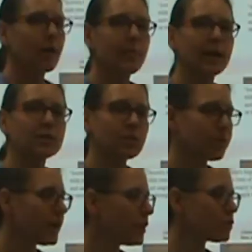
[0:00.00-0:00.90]
Page
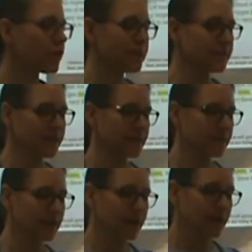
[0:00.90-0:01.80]

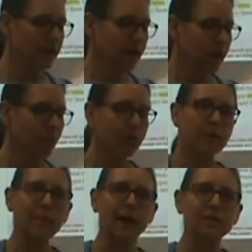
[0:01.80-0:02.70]
360. Will the
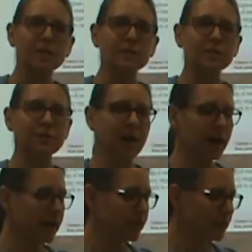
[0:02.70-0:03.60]
mountain
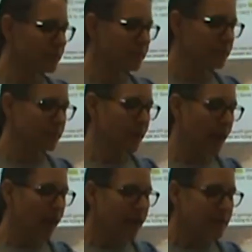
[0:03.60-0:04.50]
survive?
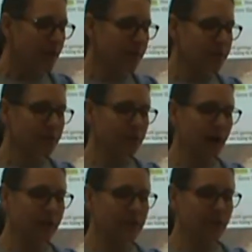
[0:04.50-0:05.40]
Temba
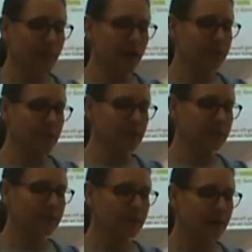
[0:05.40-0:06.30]
survived in the
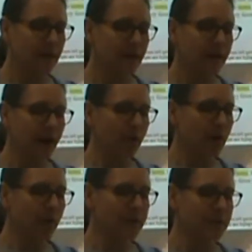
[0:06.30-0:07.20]
mountains. Now he
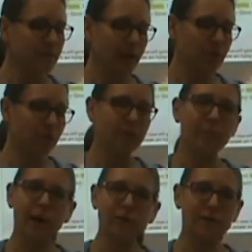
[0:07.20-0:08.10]
wants to make sure the
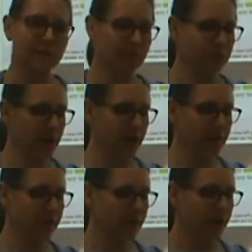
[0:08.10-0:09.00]
mountains survive.